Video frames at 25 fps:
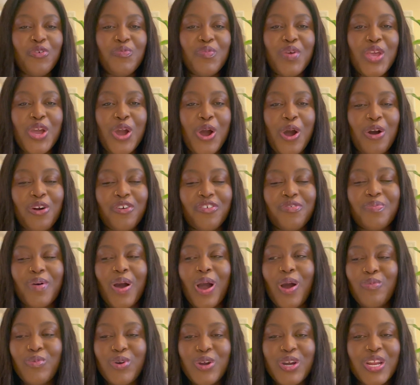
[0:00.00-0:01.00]
me off,
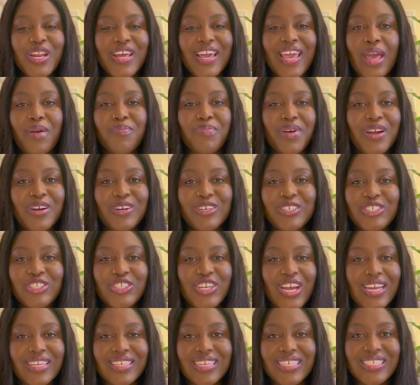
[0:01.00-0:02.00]
but we're gonna get back on
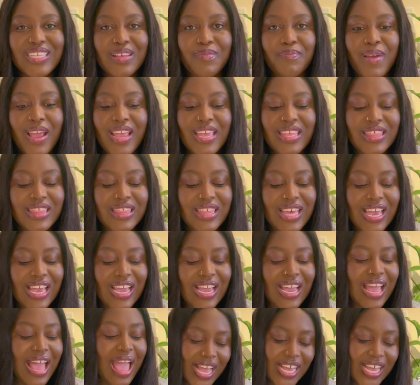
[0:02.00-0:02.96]
track. That's the main thing.